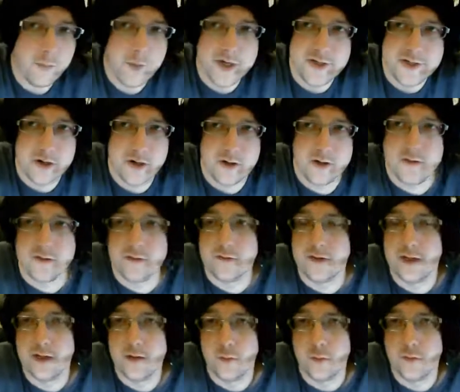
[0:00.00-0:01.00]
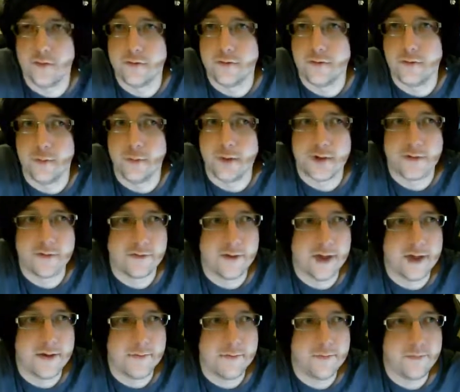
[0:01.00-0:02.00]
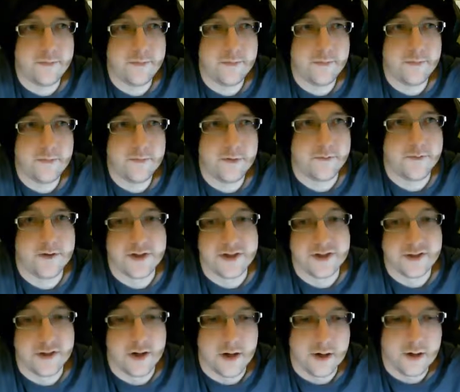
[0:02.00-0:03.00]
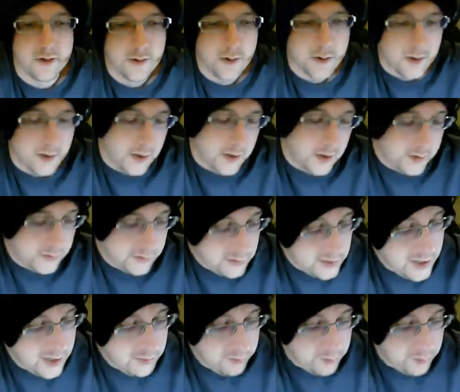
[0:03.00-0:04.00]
But it's harder to sneak the wounds through because their toughness is higher. Yeah,